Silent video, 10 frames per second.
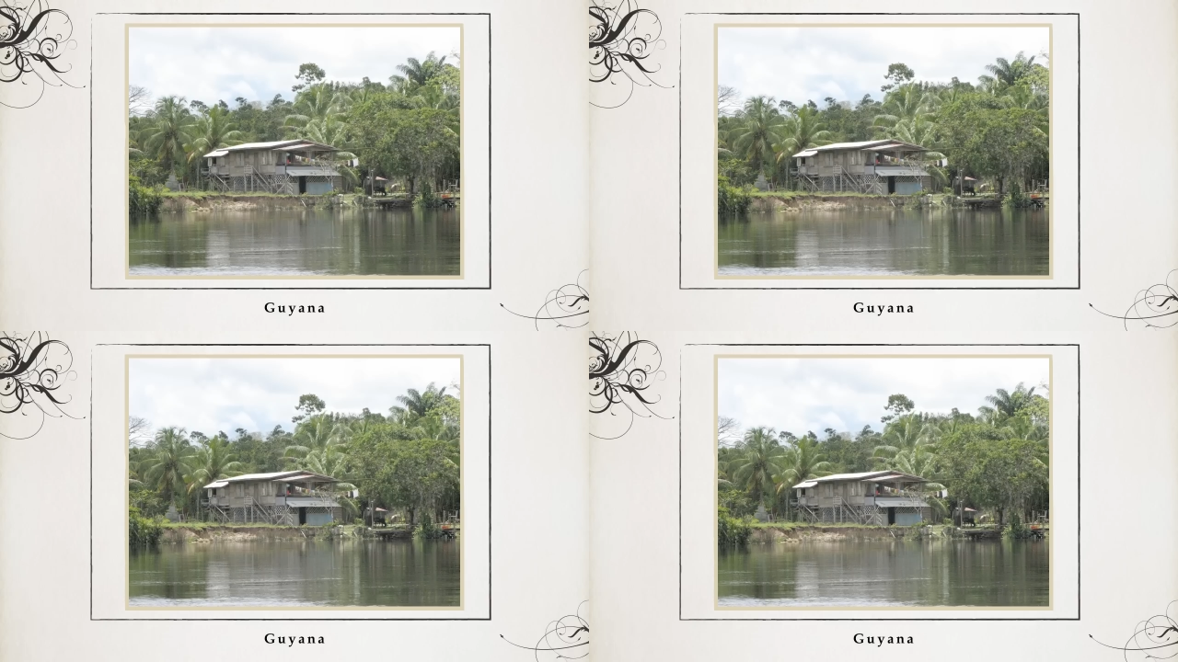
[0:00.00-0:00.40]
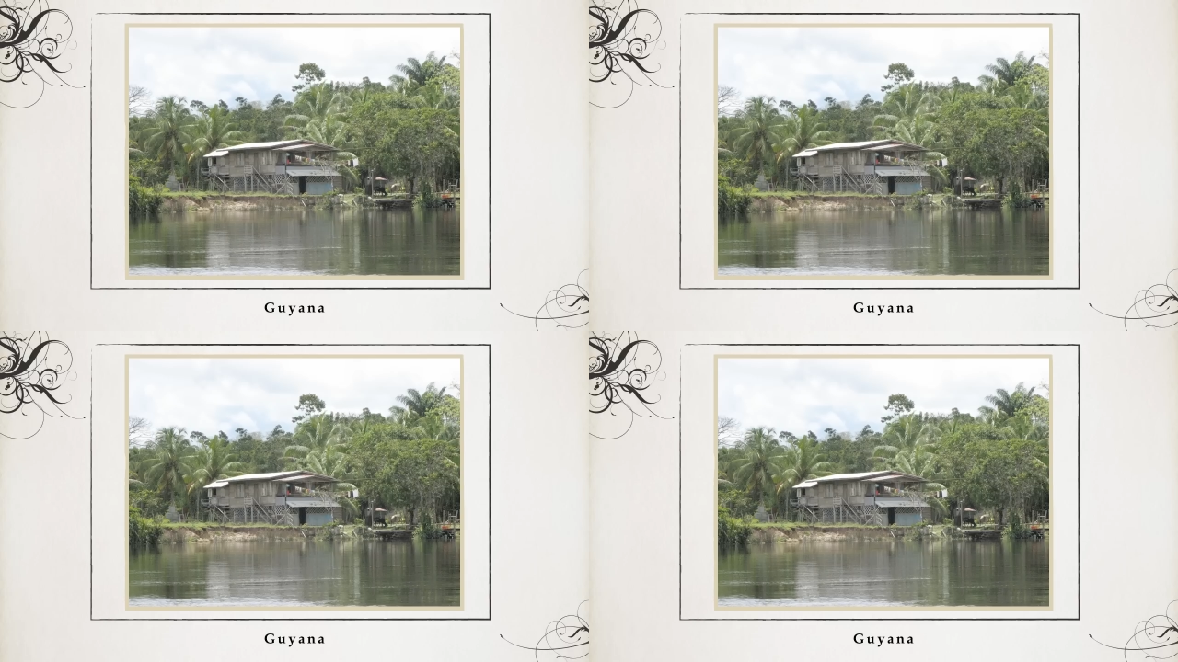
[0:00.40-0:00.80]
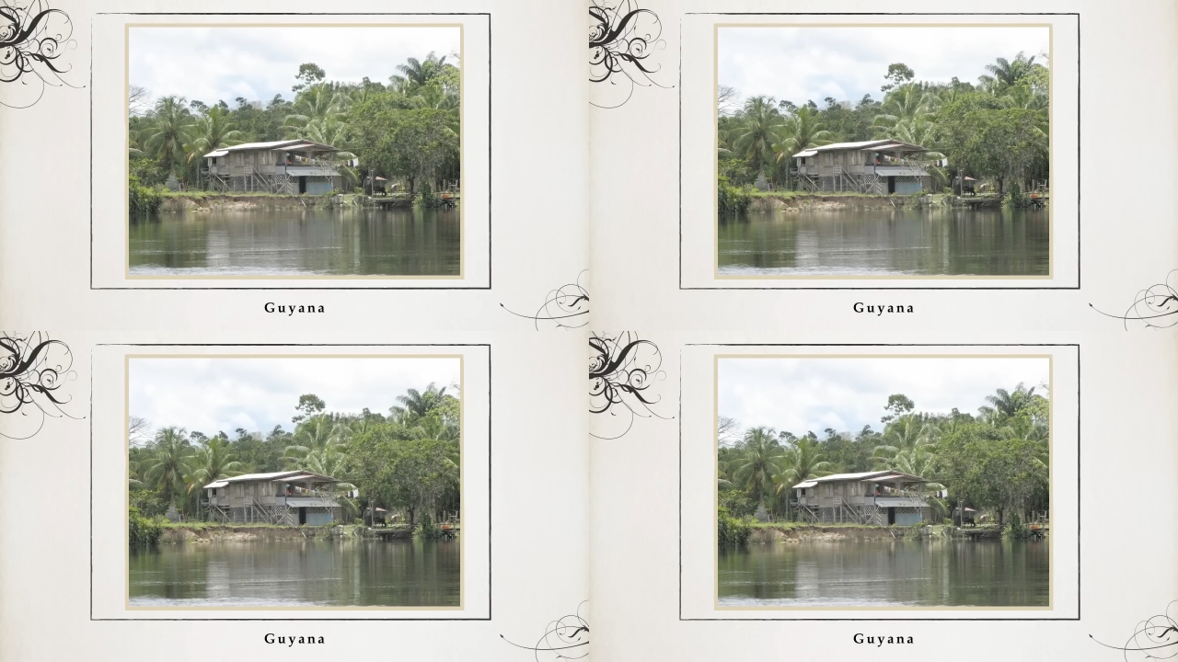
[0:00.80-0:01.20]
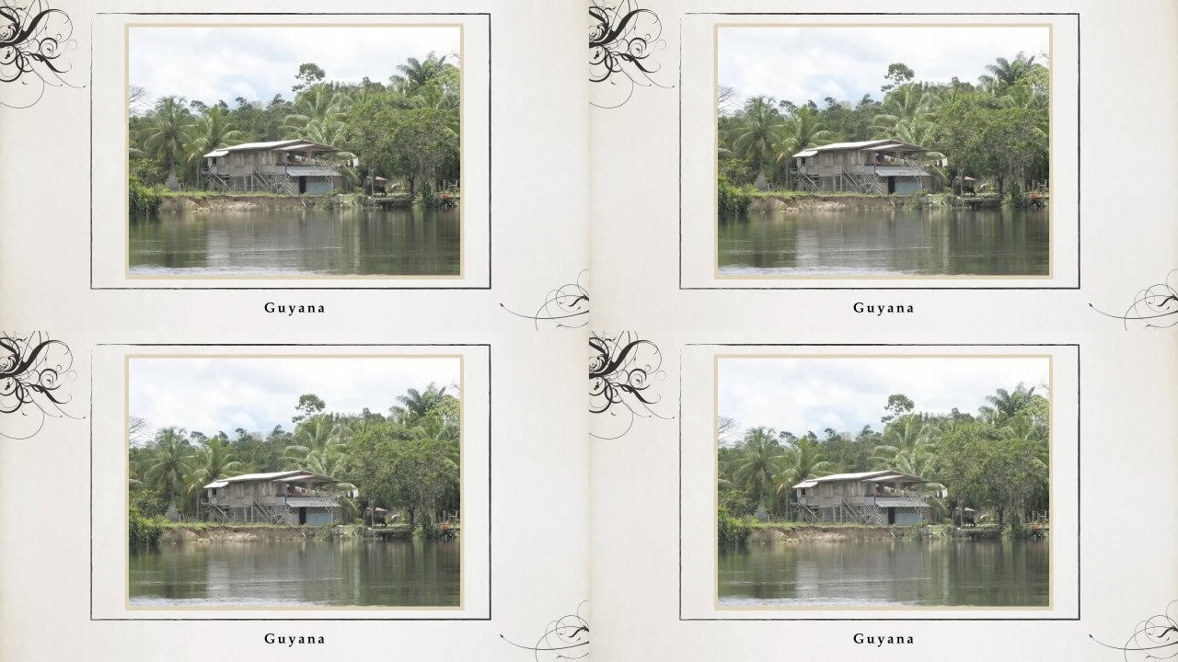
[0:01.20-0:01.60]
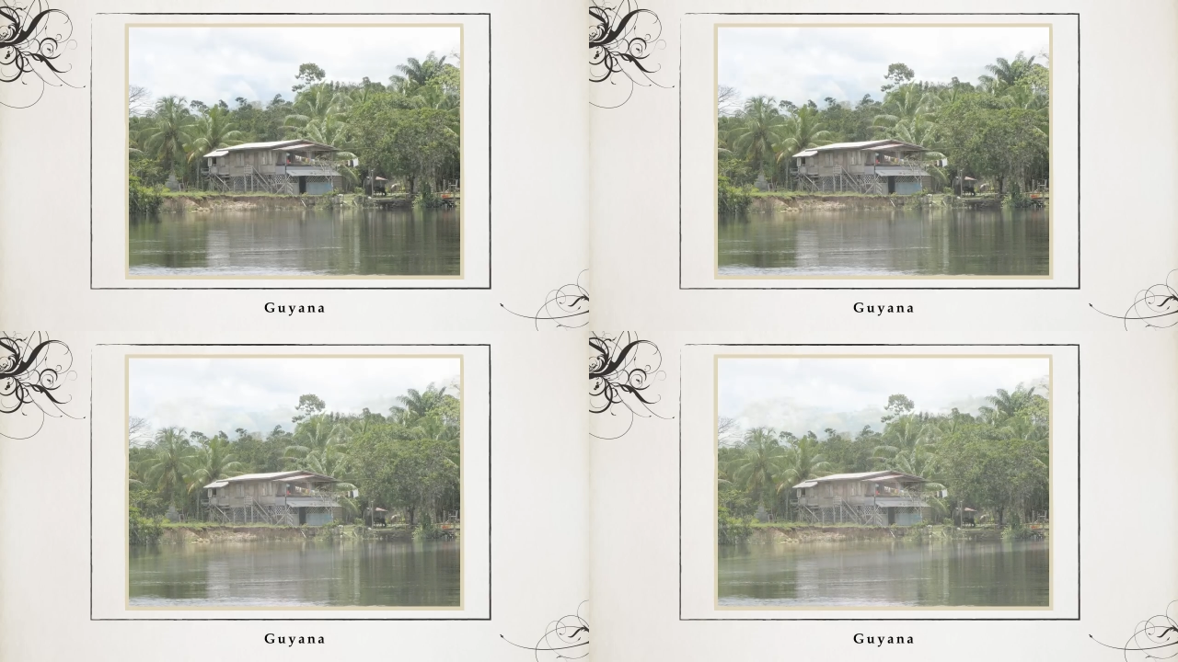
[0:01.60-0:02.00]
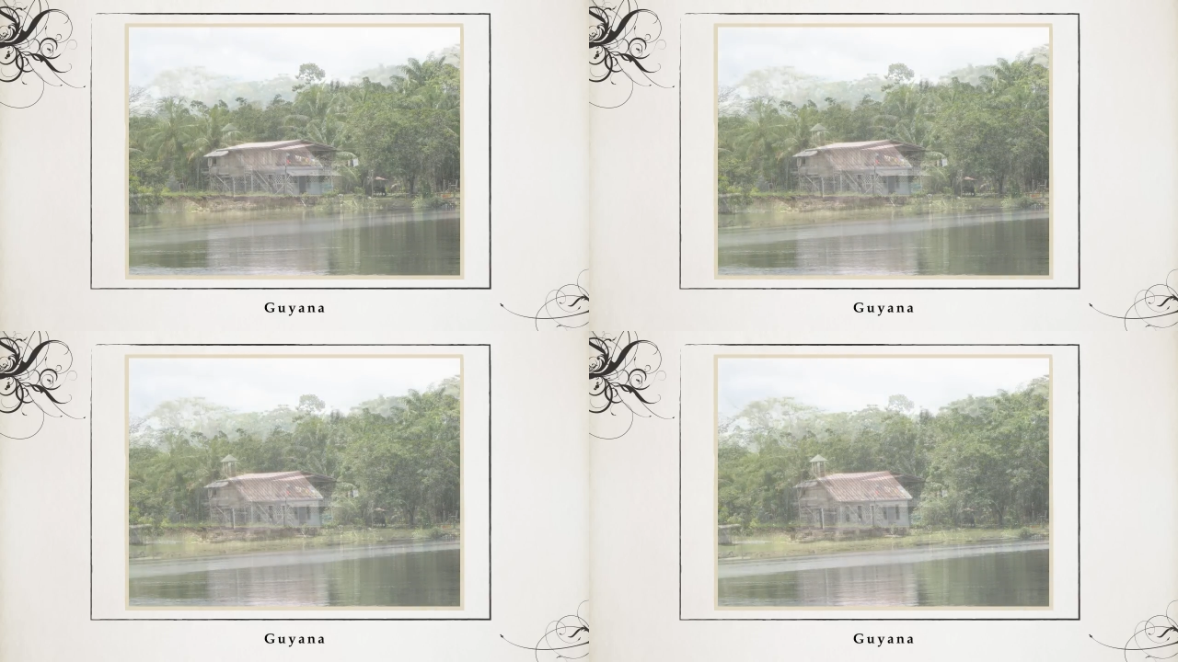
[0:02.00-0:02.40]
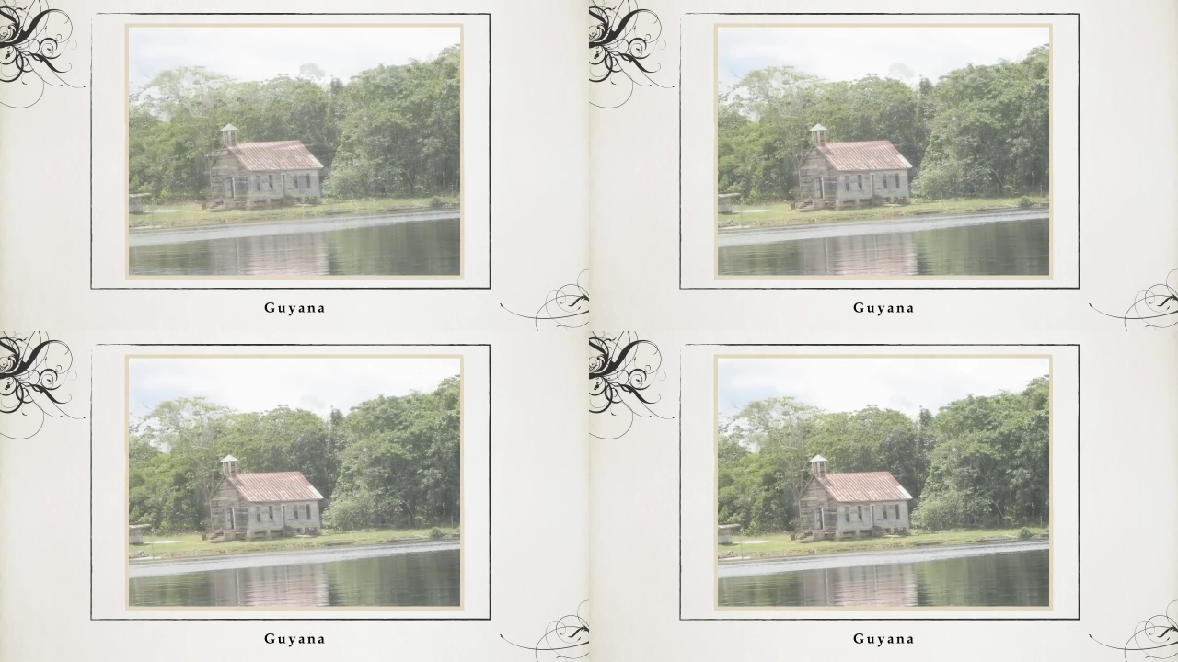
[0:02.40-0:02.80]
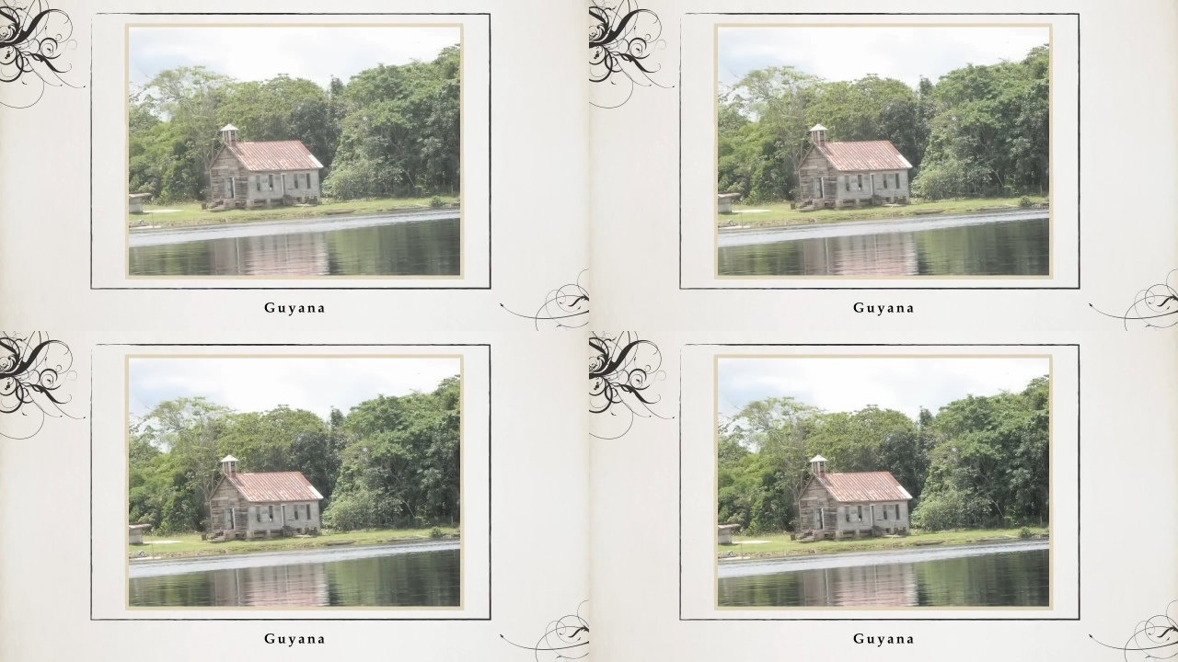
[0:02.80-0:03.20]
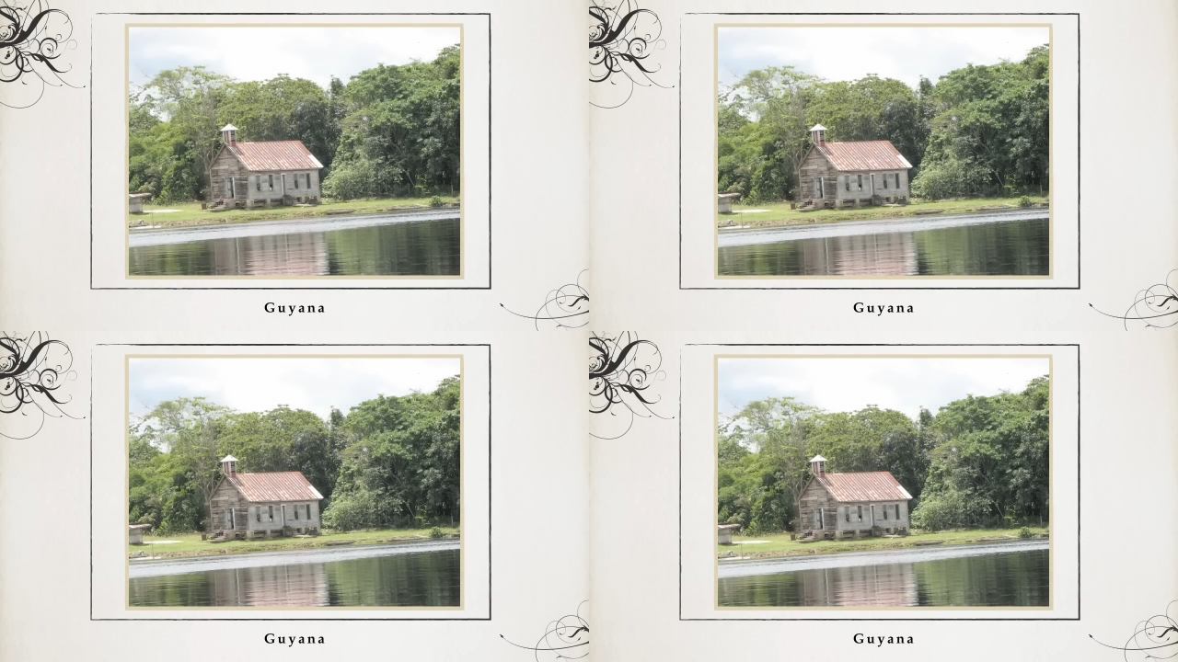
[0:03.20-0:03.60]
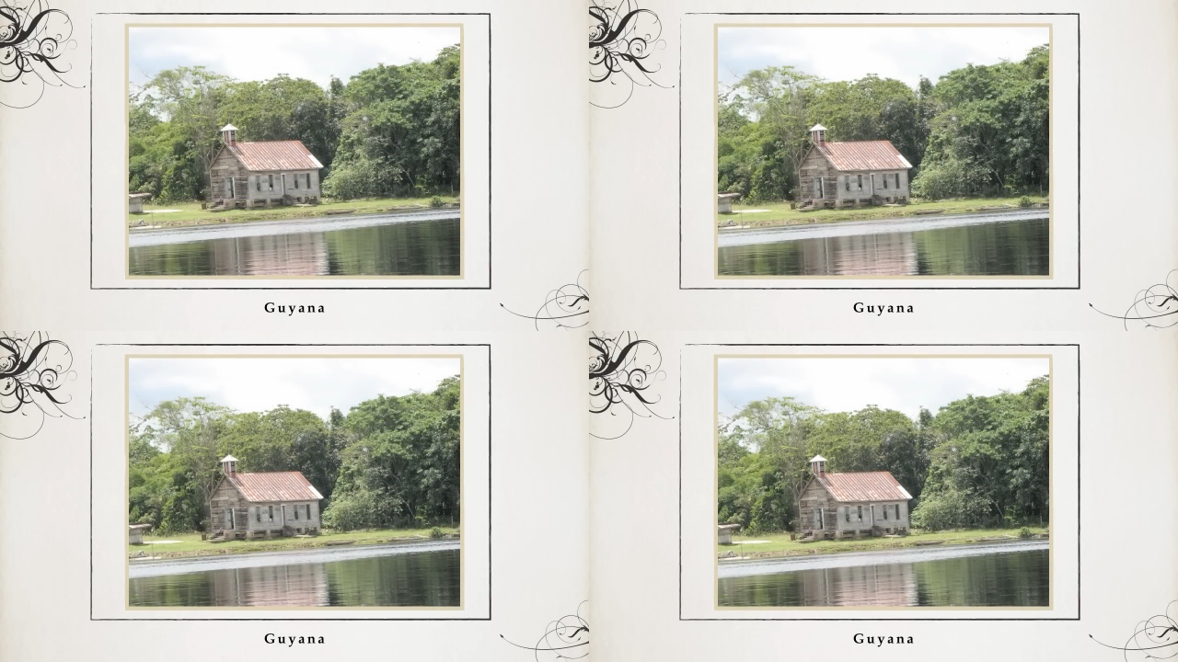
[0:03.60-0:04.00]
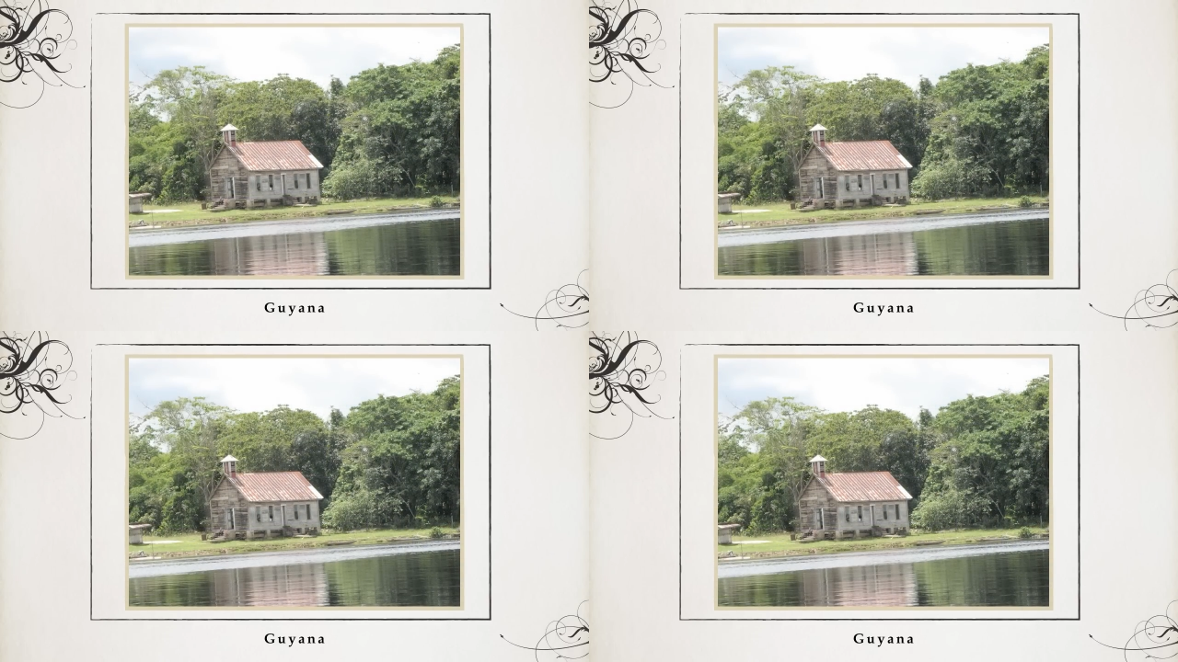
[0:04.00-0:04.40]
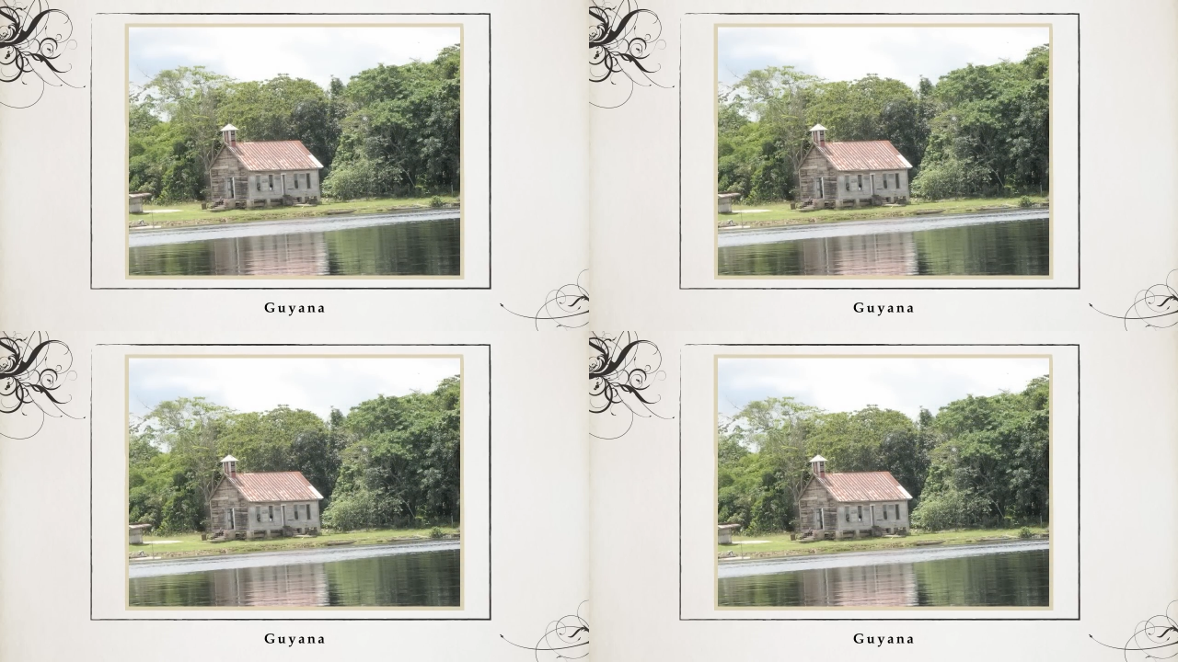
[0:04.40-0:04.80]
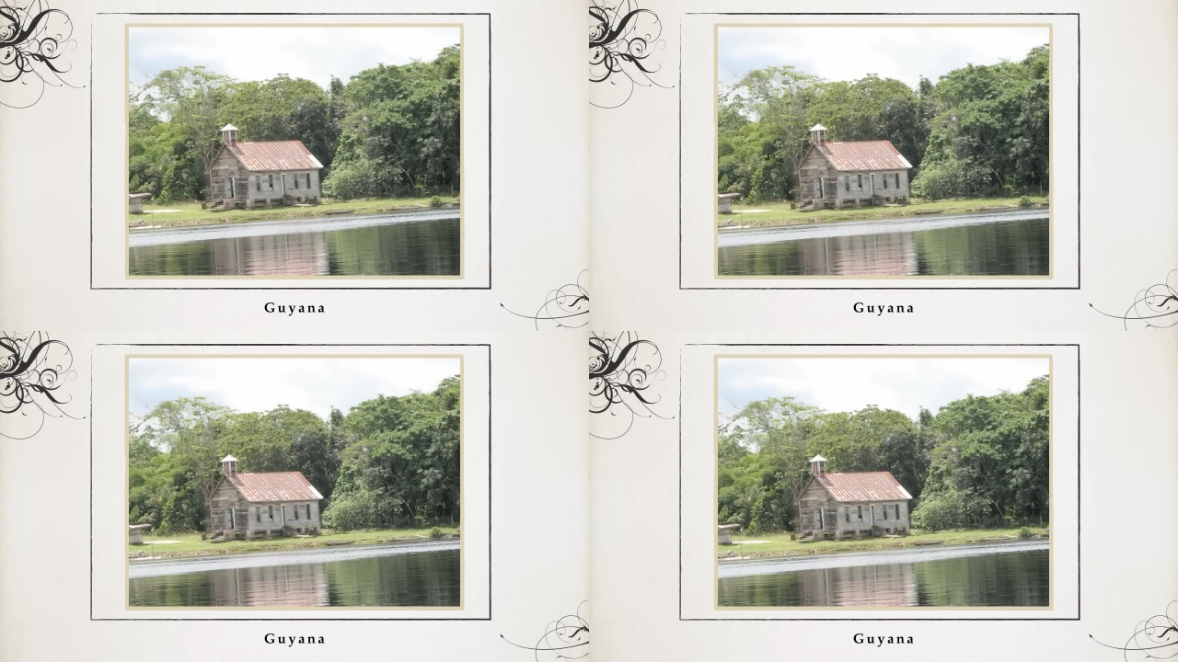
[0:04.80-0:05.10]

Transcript: (no speaker visible)